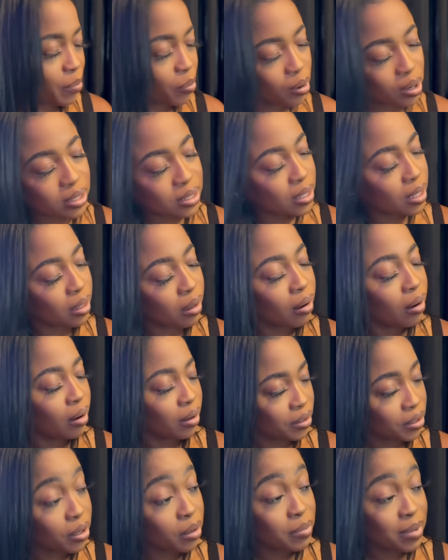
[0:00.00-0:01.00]
person at
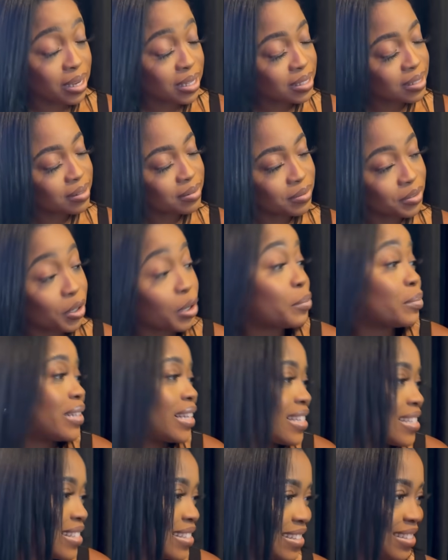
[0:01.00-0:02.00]
all. You're amazing. You're a
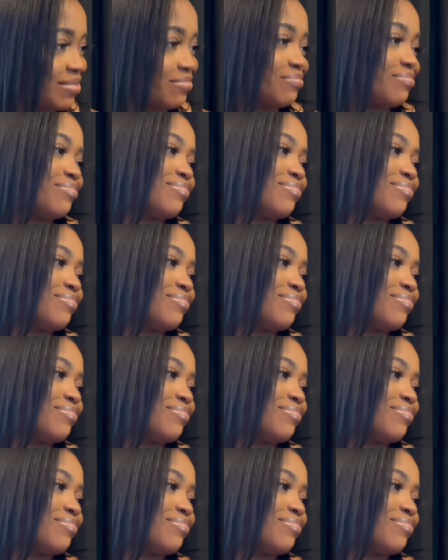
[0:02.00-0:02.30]
blessing.